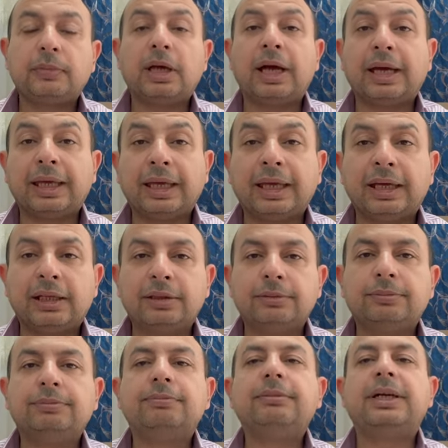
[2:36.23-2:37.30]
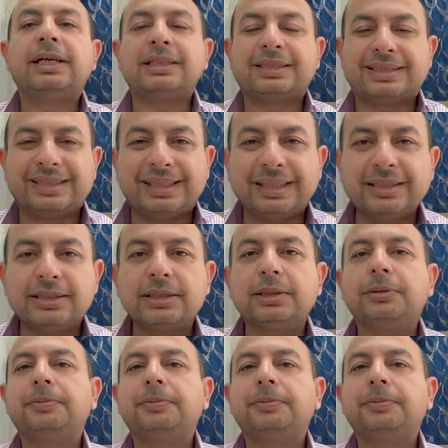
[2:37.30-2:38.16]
Again, it's easy.